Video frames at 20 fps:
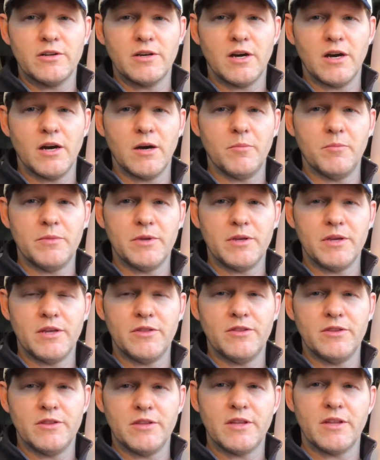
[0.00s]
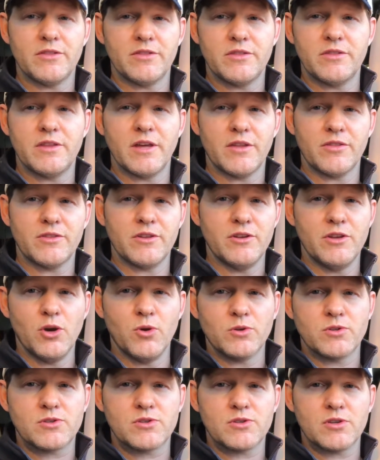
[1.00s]
That the
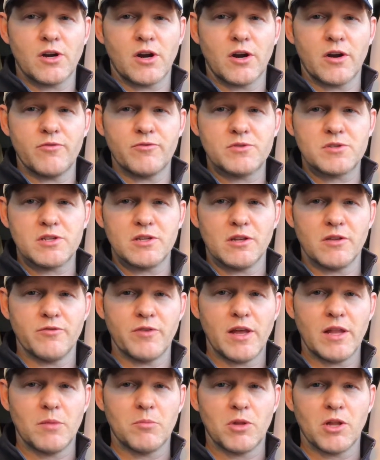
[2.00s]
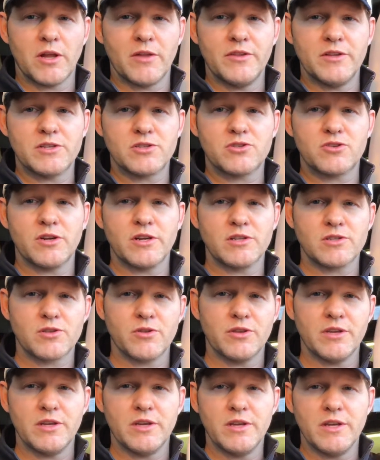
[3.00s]
notes are still available on this string, so
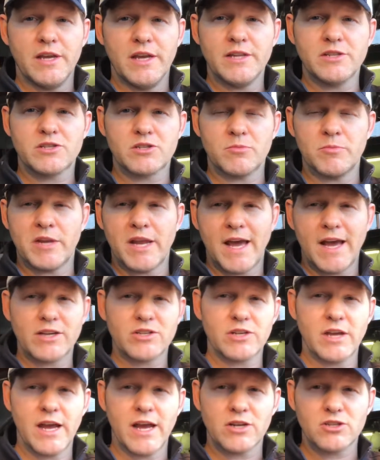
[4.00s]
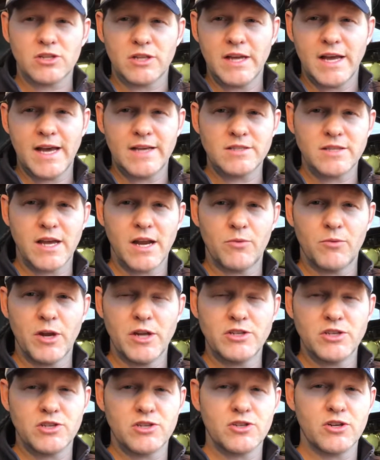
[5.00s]
the instrument actually has that
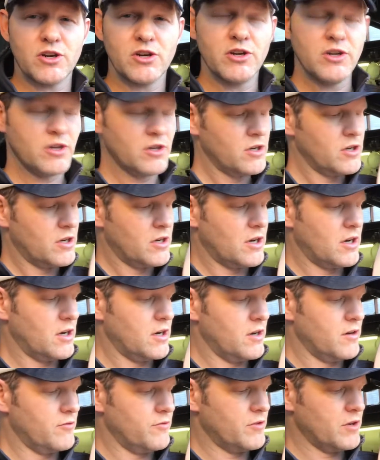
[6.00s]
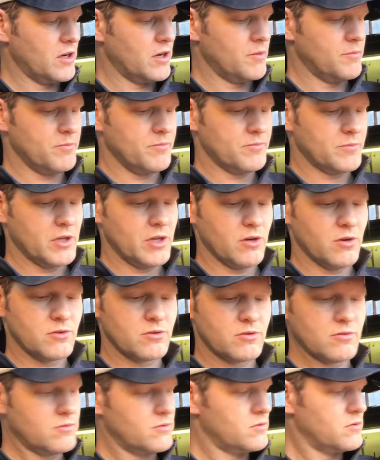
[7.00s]
register of
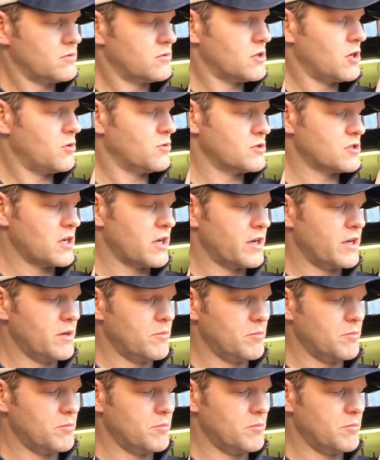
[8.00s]
tones on it.